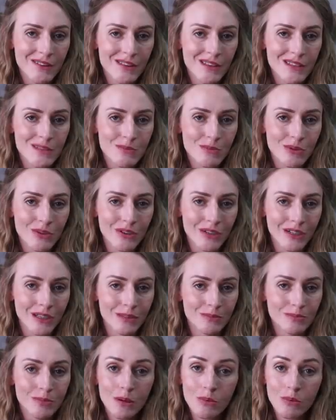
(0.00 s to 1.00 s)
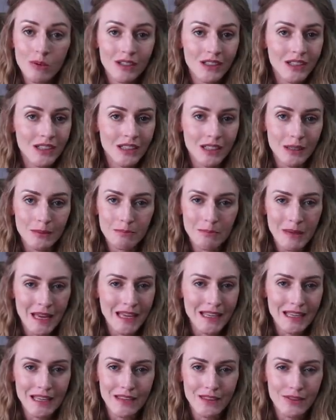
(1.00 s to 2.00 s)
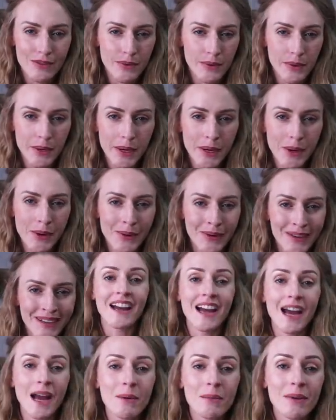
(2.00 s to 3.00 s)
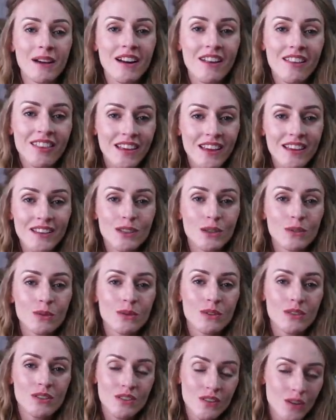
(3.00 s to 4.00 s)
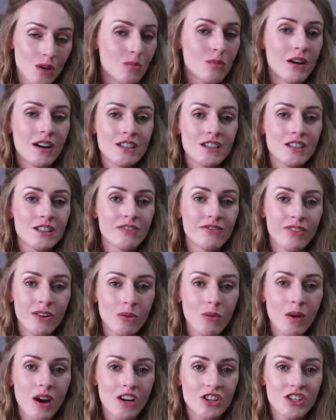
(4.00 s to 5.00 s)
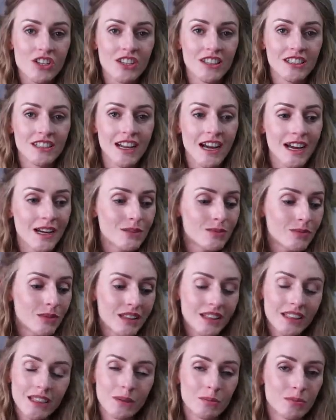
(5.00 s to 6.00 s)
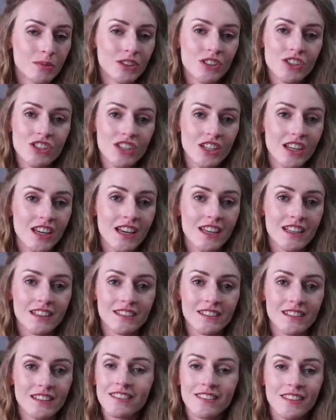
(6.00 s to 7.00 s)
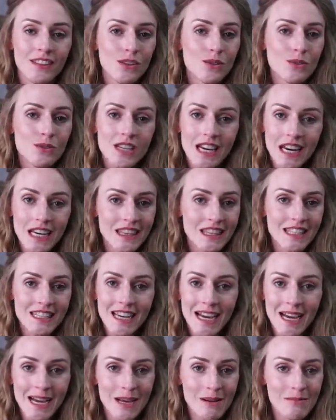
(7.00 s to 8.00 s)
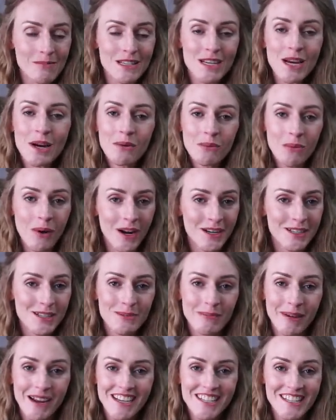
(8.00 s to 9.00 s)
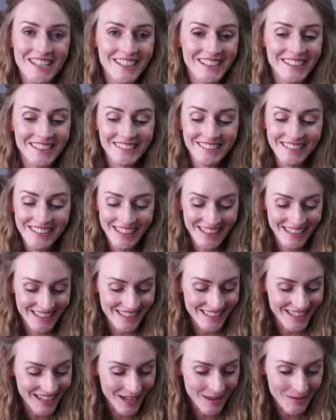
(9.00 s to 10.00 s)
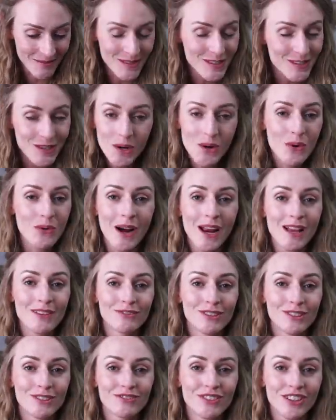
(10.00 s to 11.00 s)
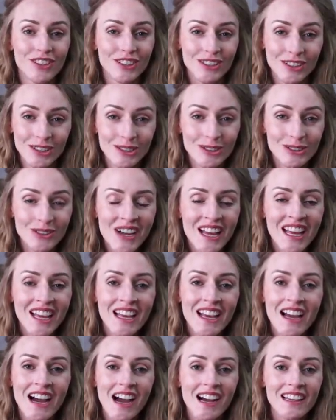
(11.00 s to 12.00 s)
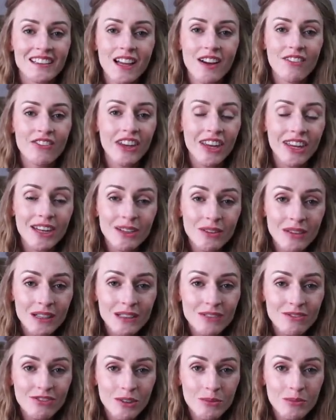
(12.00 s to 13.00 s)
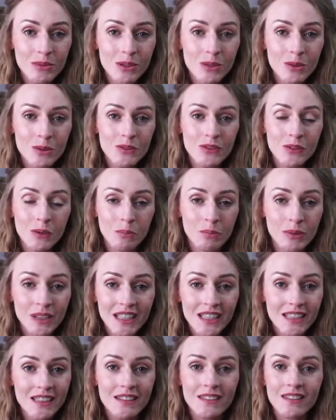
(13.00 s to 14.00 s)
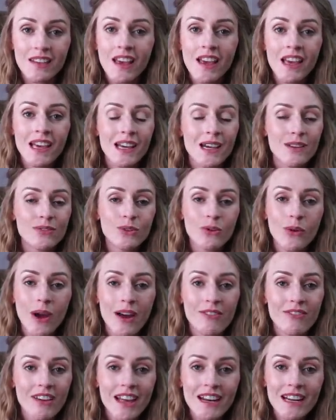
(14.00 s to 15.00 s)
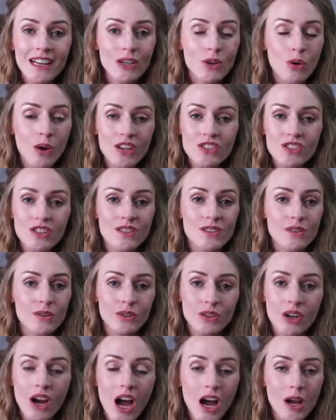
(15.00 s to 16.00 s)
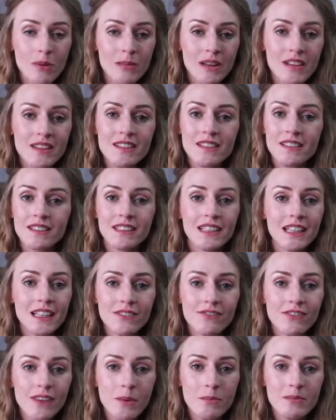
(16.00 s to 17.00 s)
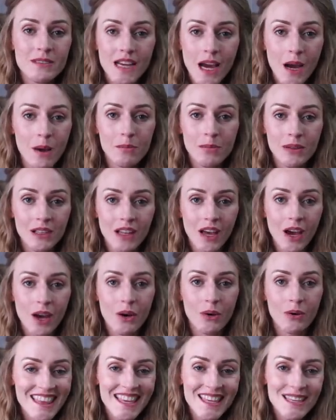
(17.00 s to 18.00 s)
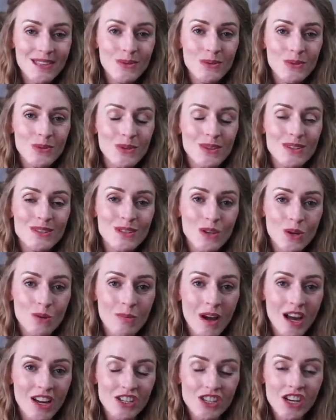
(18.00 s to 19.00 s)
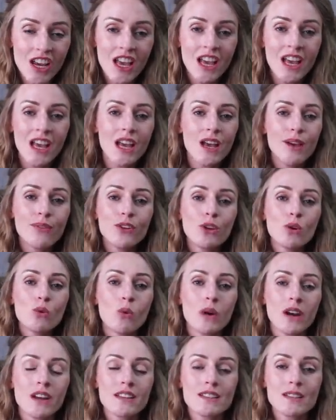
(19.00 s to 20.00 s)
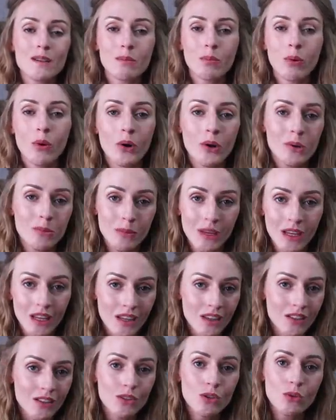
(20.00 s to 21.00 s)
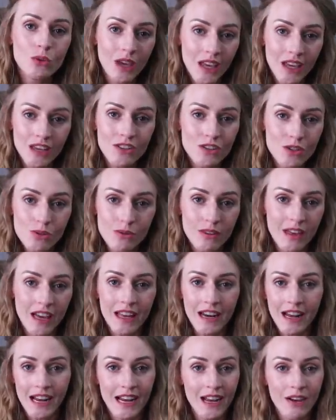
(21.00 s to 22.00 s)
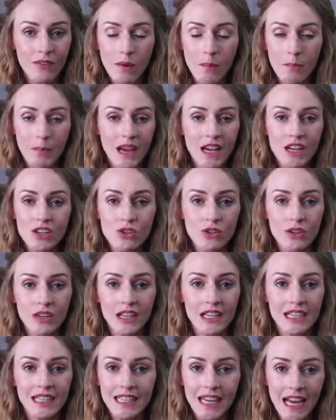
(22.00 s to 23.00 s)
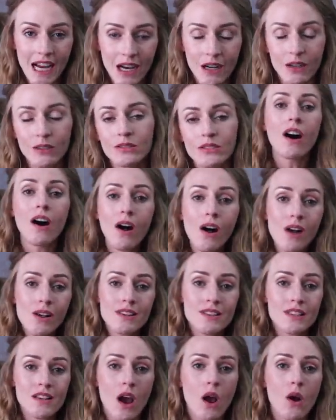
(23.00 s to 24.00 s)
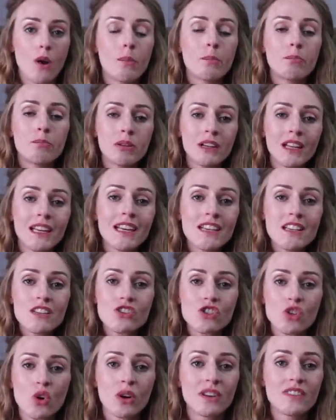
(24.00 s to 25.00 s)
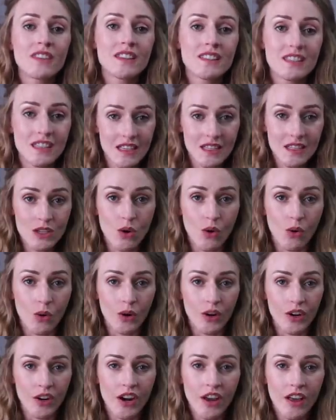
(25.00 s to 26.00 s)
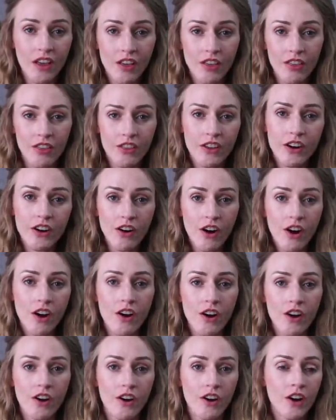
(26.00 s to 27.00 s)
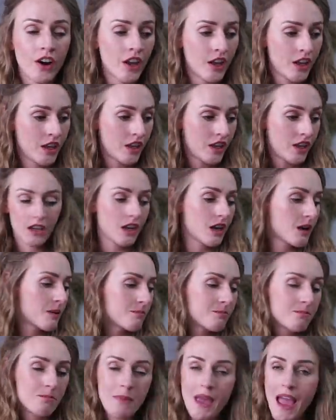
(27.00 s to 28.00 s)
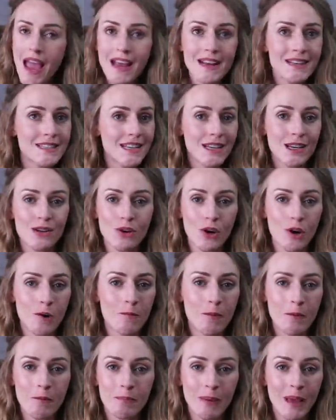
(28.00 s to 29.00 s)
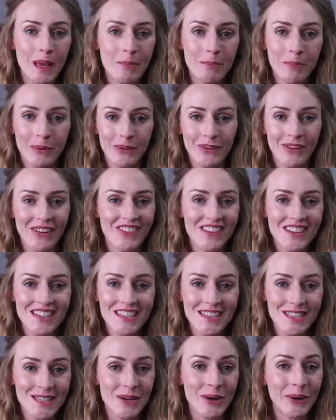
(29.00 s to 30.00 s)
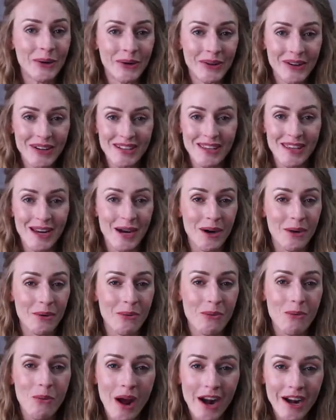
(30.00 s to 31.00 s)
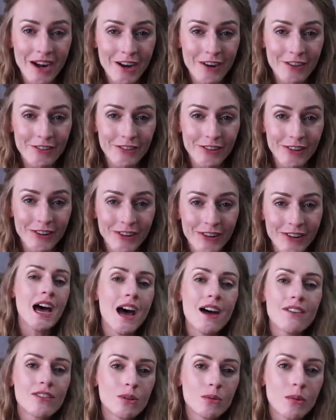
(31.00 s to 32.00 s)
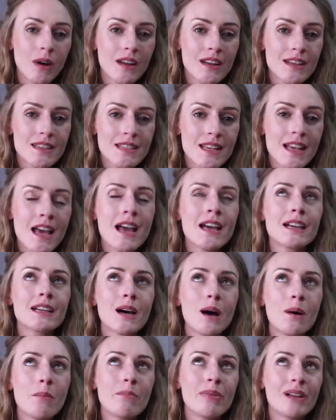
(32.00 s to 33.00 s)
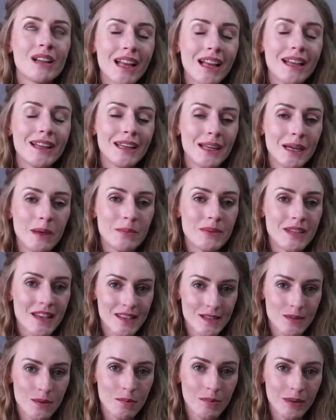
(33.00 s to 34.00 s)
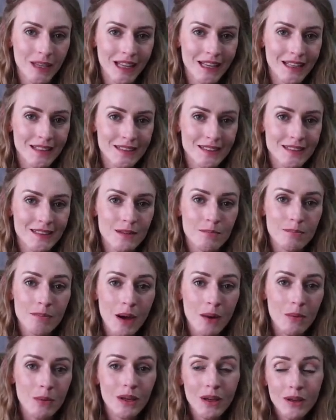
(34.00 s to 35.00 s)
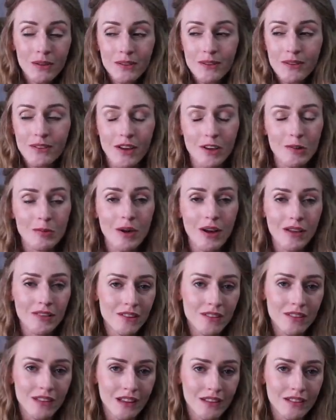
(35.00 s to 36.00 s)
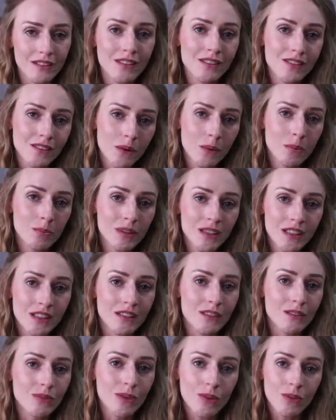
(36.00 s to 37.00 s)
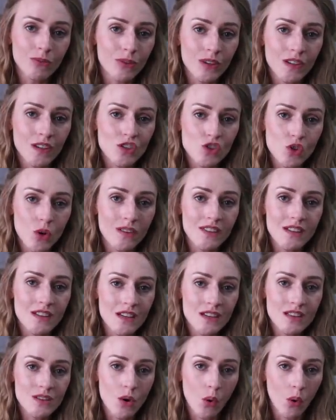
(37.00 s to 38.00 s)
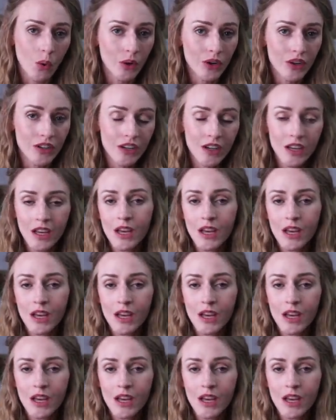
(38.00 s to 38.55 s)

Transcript: this morning, but we're gonna make it through. I wanna thank you so much for watching. I really appreciate that you take the time to watch my channel, and I'm so grateful for you. I love hearing from you, so please, if you have any questions or comments, leave them down below. Thank you so much. If you want to support me, you can do that. I have a Patreon account. Also, please join the Discord. There are an amazing group of people on the Discord. They're wonderful. Everyone is completely obsessed with plants, but we also talk about other things. So please feel free to join the Discord.